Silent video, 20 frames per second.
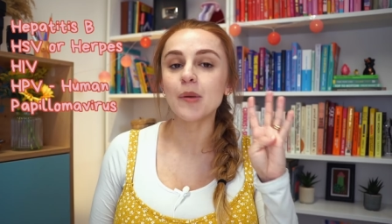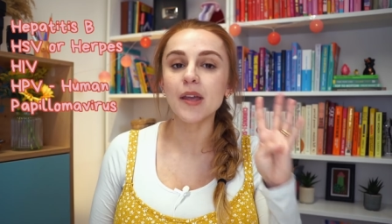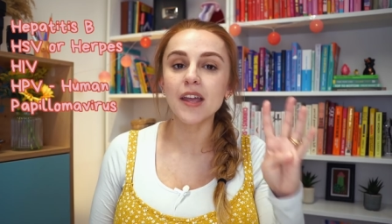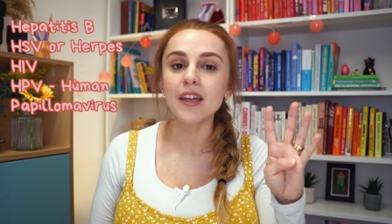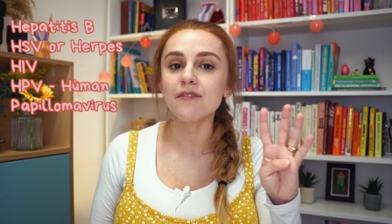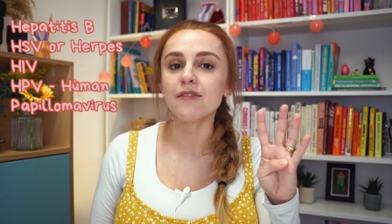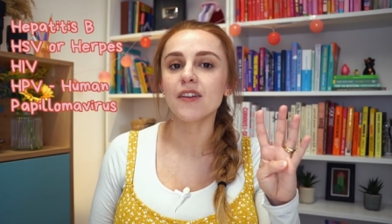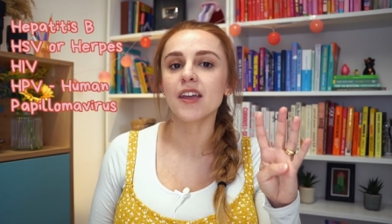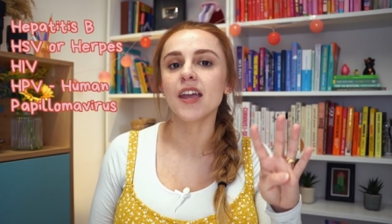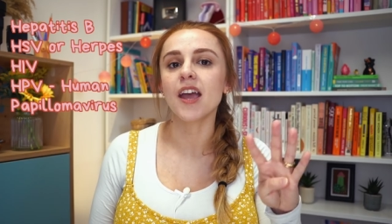P
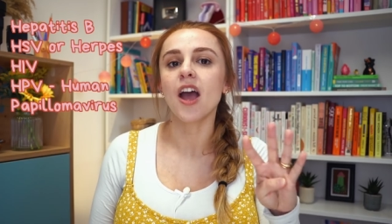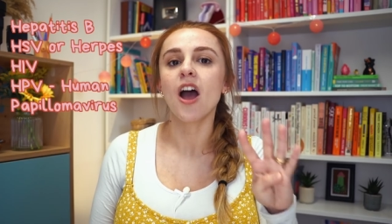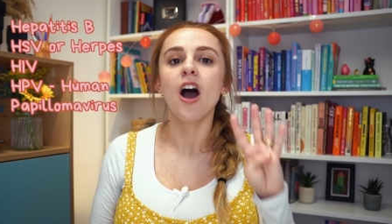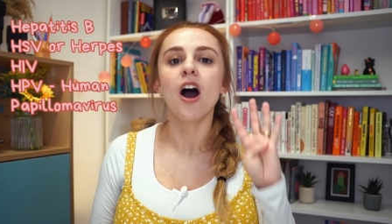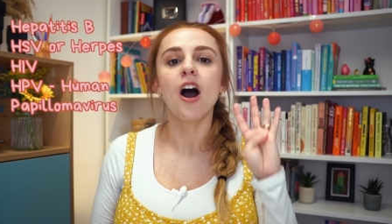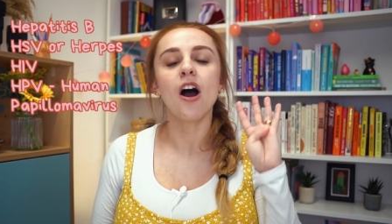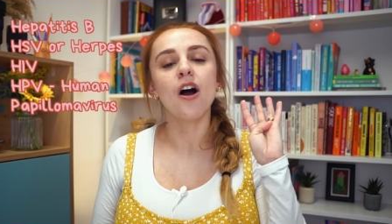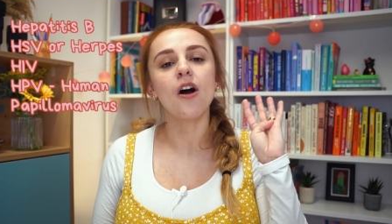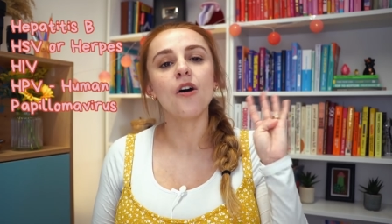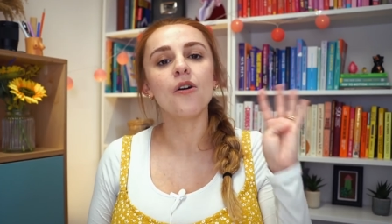V
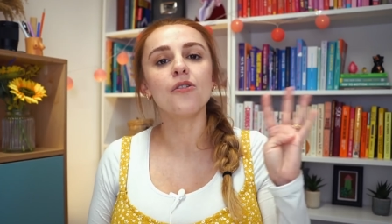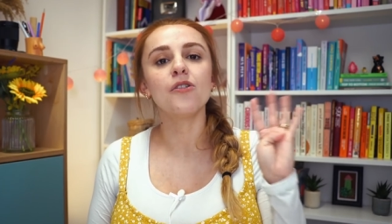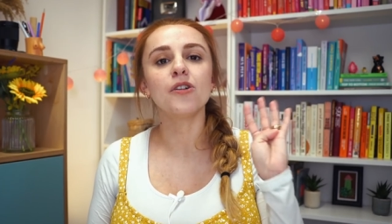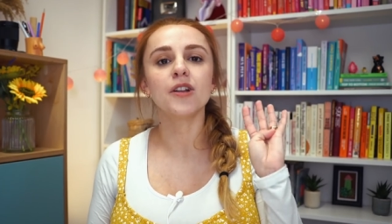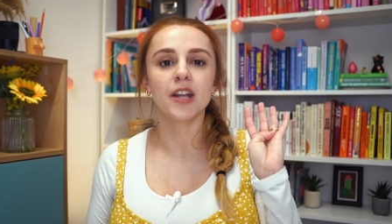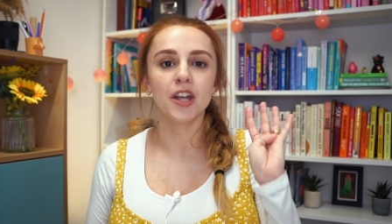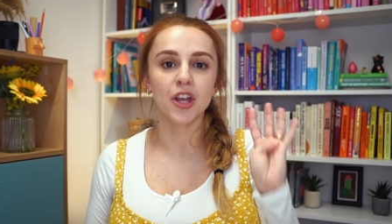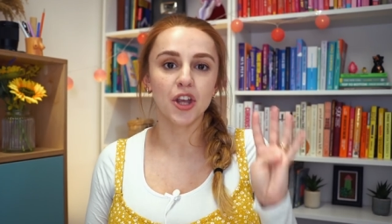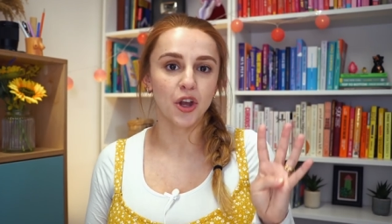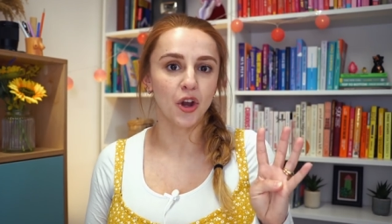are all
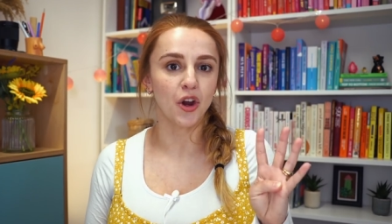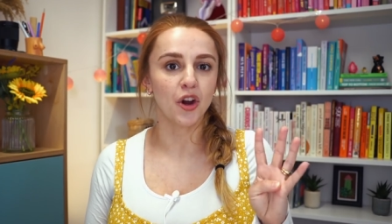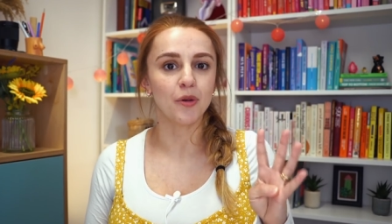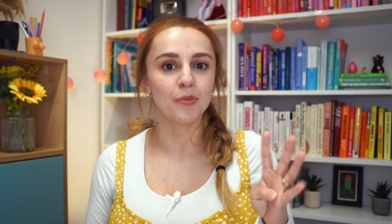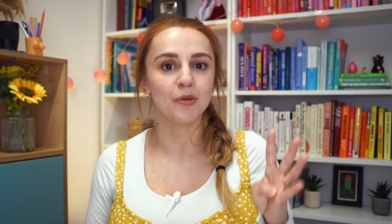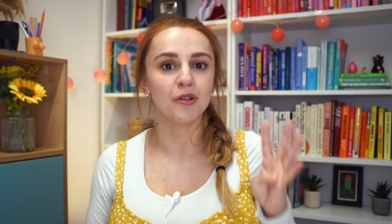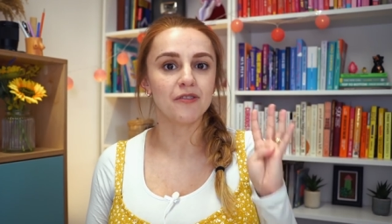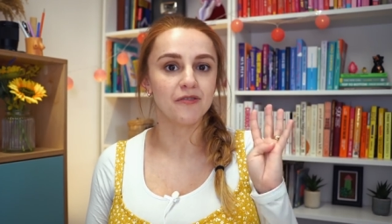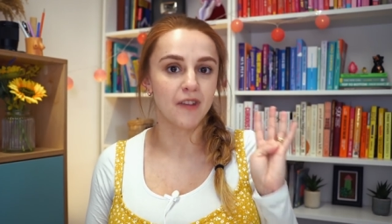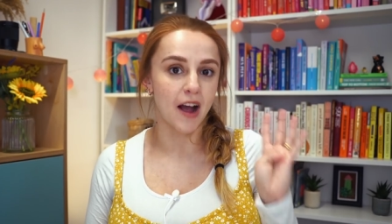
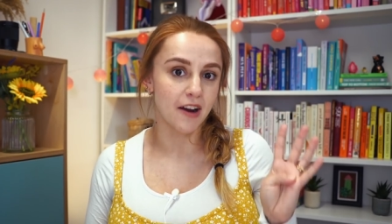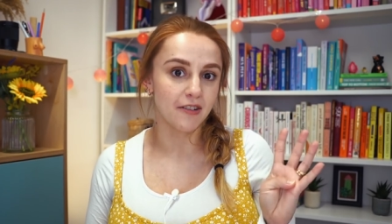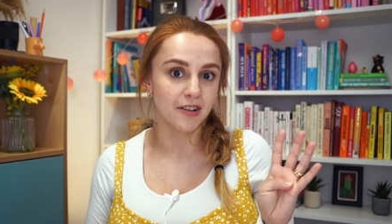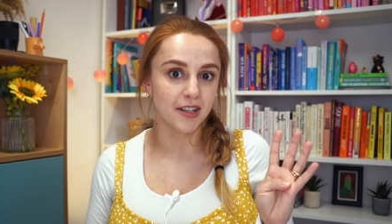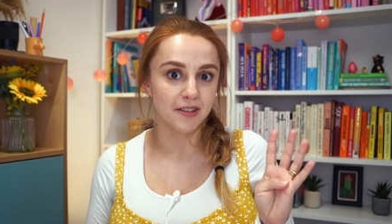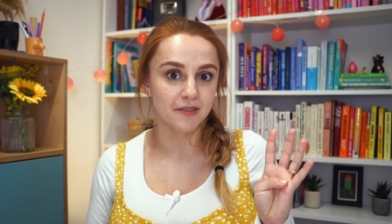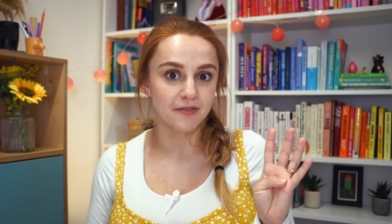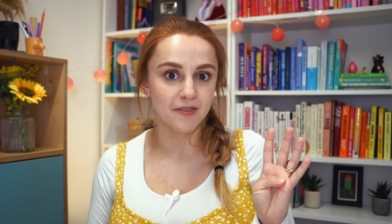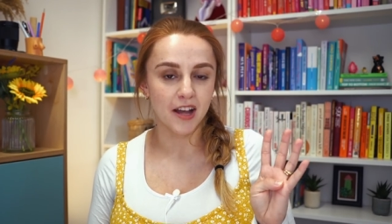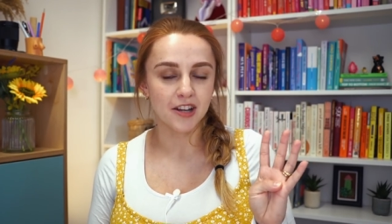incurable viral
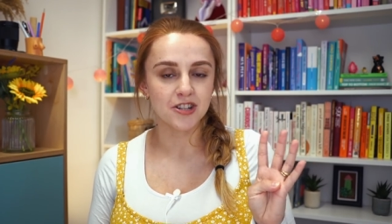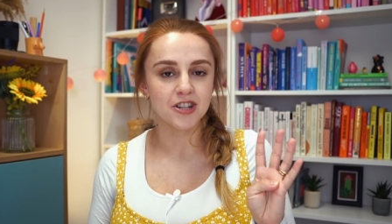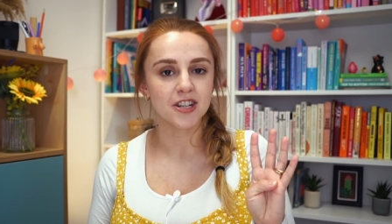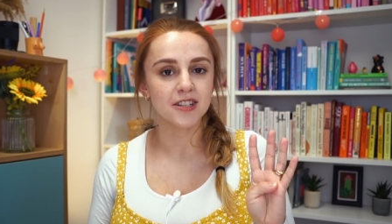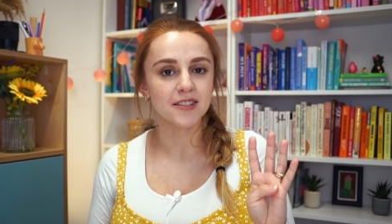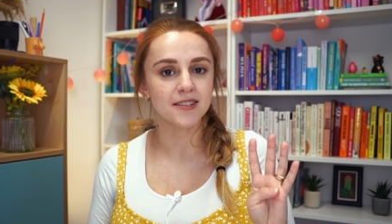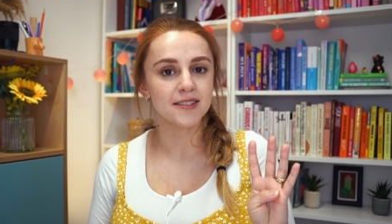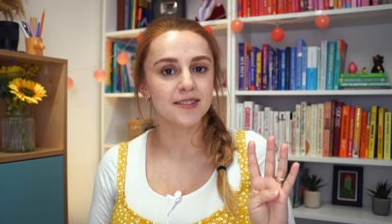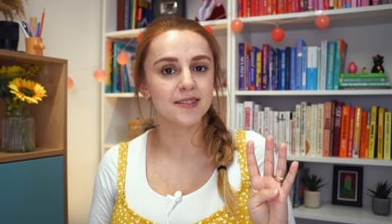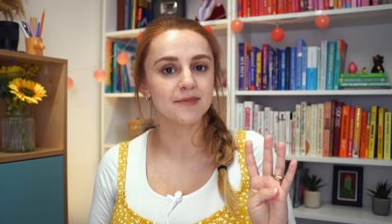
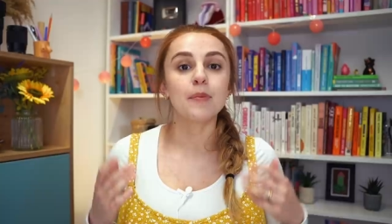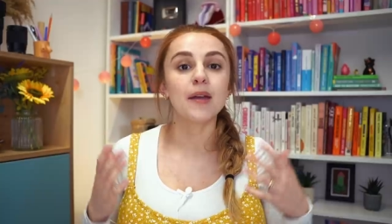infections.